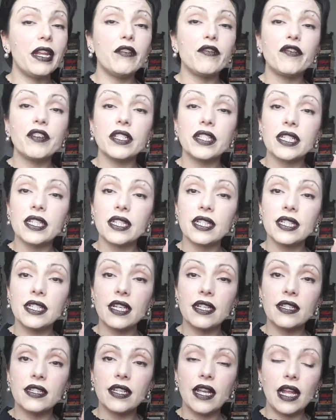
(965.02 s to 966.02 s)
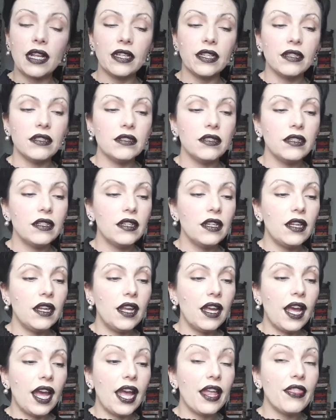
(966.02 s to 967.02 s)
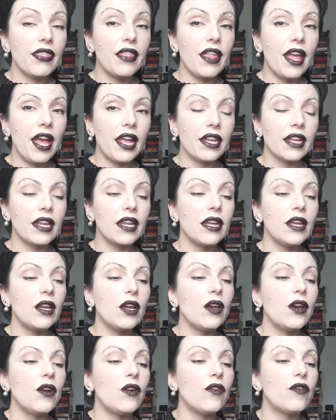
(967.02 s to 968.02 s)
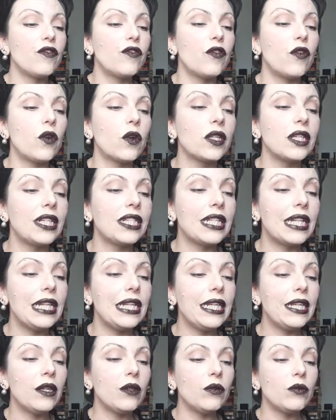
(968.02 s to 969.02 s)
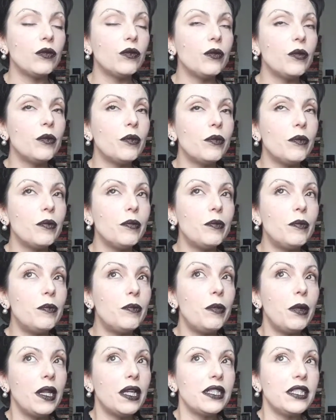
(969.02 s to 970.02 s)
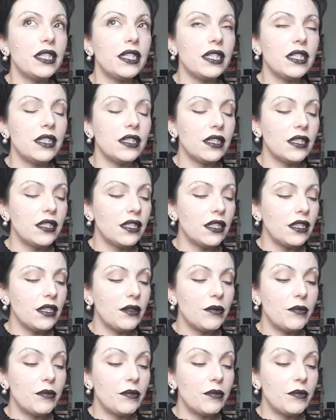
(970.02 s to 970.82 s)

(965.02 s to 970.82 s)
Benefit Dandelion, and then for that little bloody